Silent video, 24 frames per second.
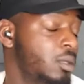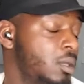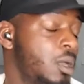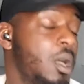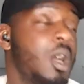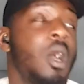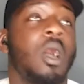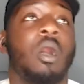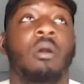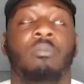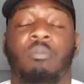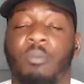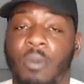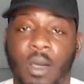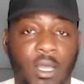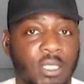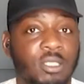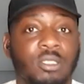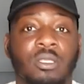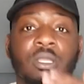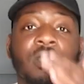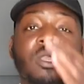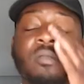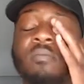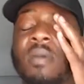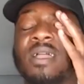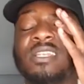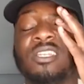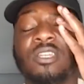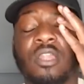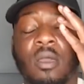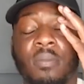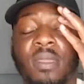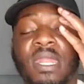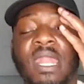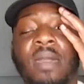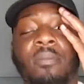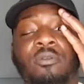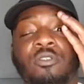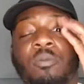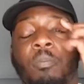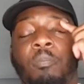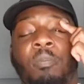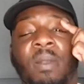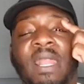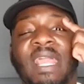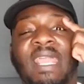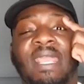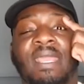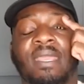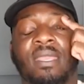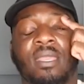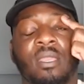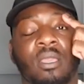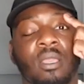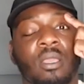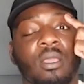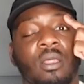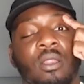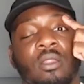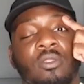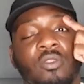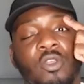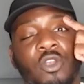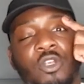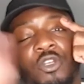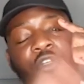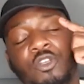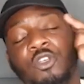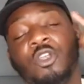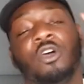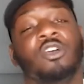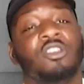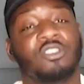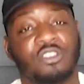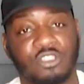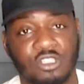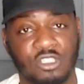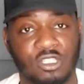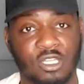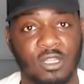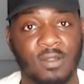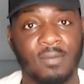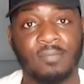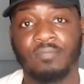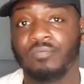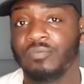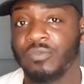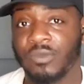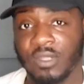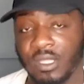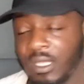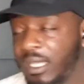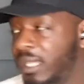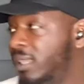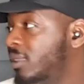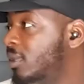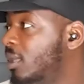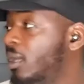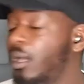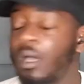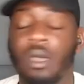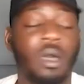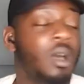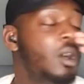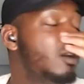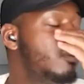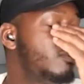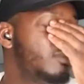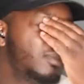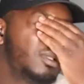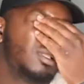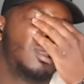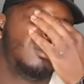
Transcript: Oh my, imagine not being able to blink. The dust in the arm,